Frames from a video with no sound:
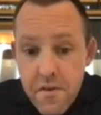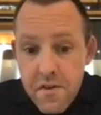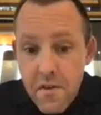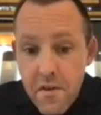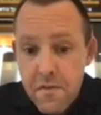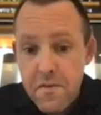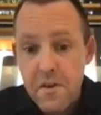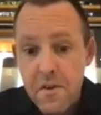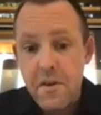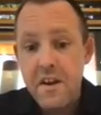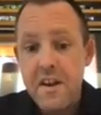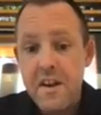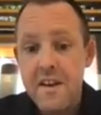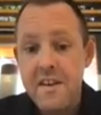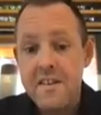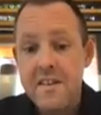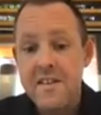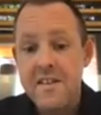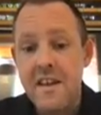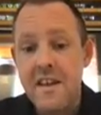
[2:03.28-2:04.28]
sulfuric
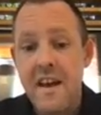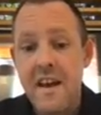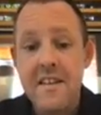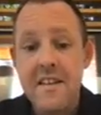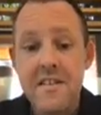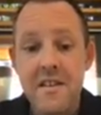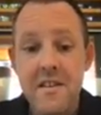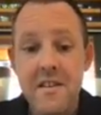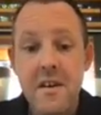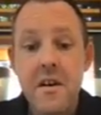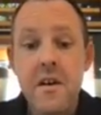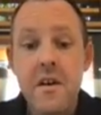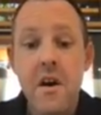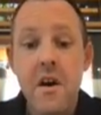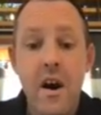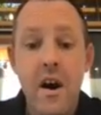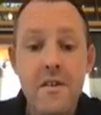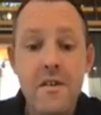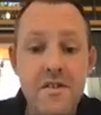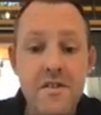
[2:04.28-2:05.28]
acid,
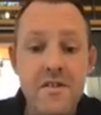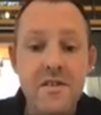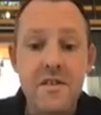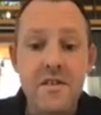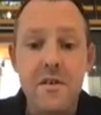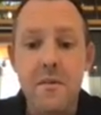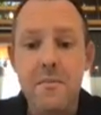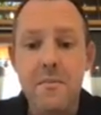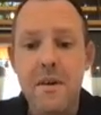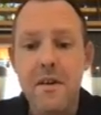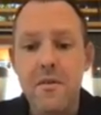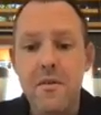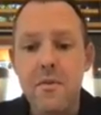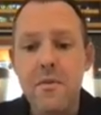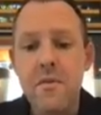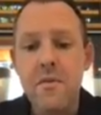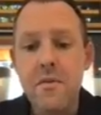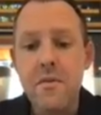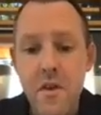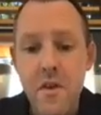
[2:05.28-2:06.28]
hydrogen's a non-metal,
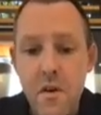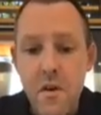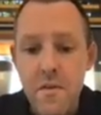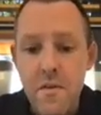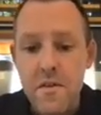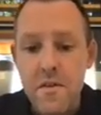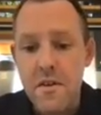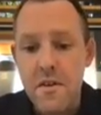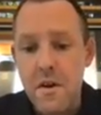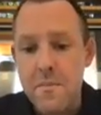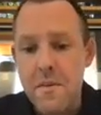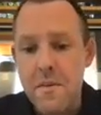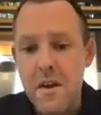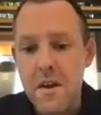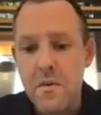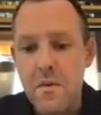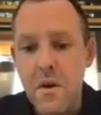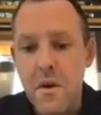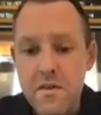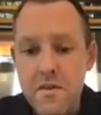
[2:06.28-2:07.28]
sulfur's a
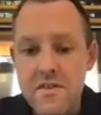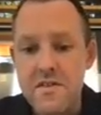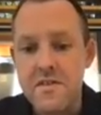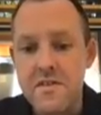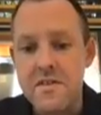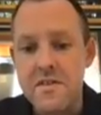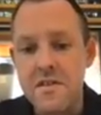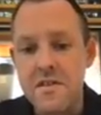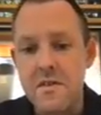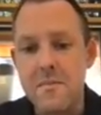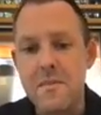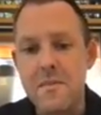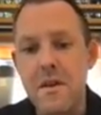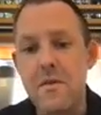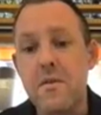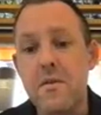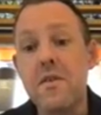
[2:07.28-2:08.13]
non-metal, oxygen's a non-metal.